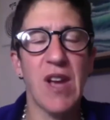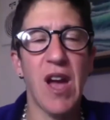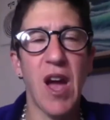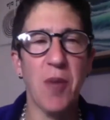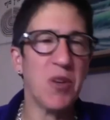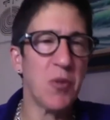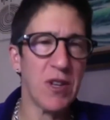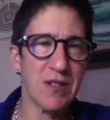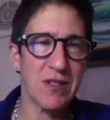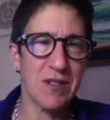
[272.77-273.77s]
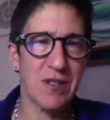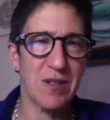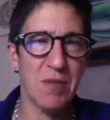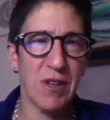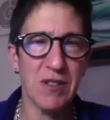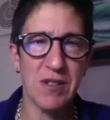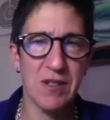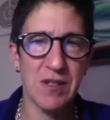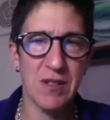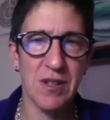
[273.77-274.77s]
how many weeks,
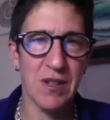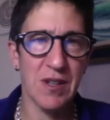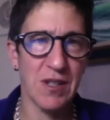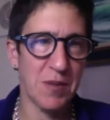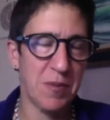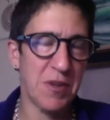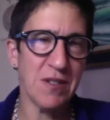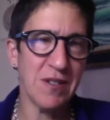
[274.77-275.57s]
months has it been?